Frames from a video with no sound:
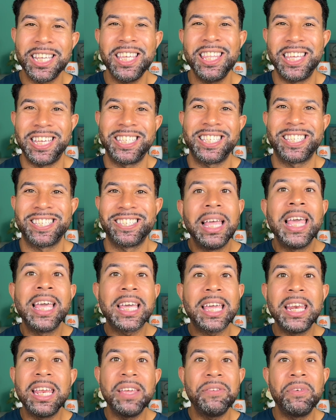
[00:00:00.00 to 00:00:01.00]
this. It
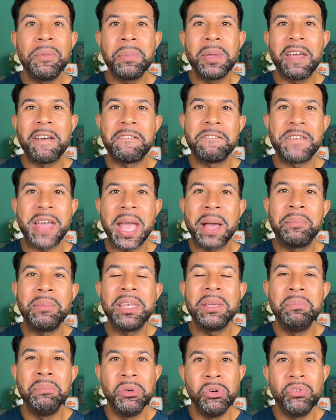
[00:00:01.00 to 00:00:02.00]
could even be a family
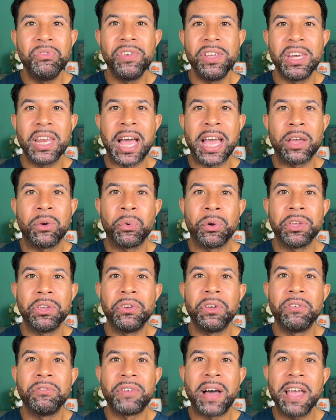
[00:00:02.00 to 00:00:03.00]
movie night where you
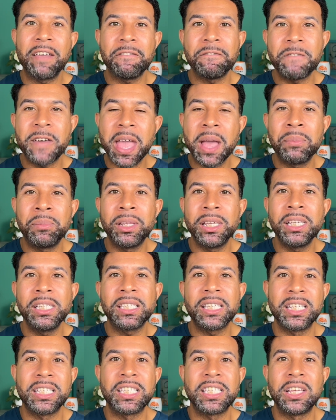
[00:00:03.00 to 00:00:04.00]
invite families
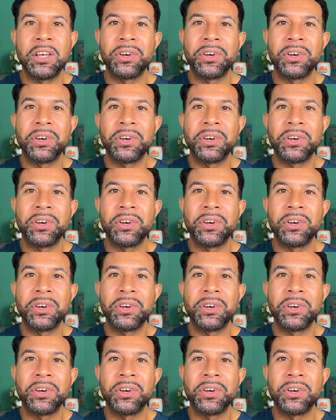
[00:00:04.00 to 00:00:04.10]
and sell